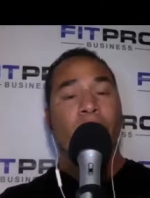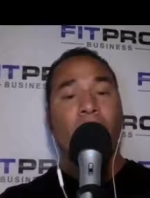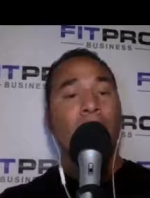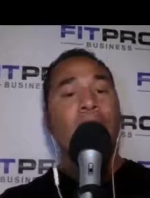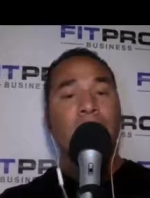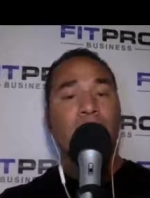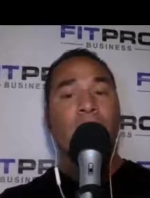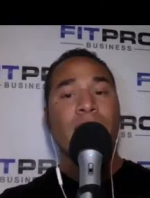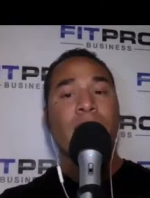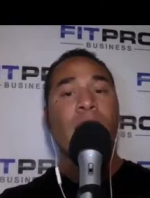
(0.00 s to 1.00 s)
aren't
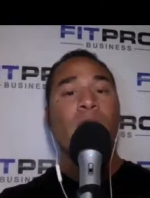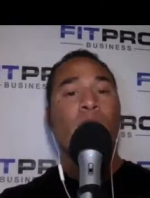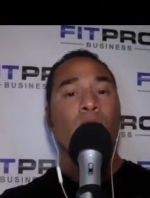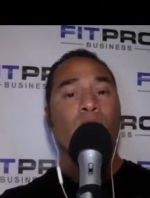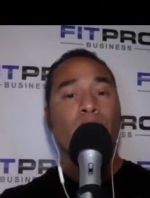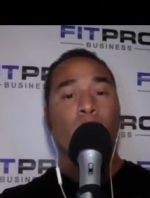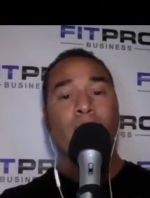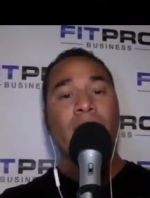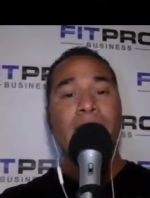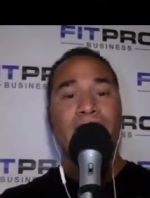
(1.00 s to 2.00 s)
right now or where you
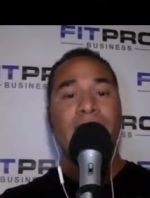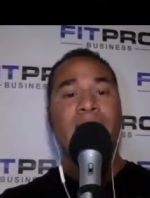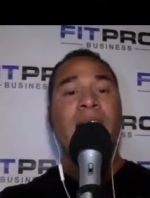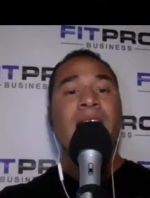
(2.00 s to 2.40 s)
want to be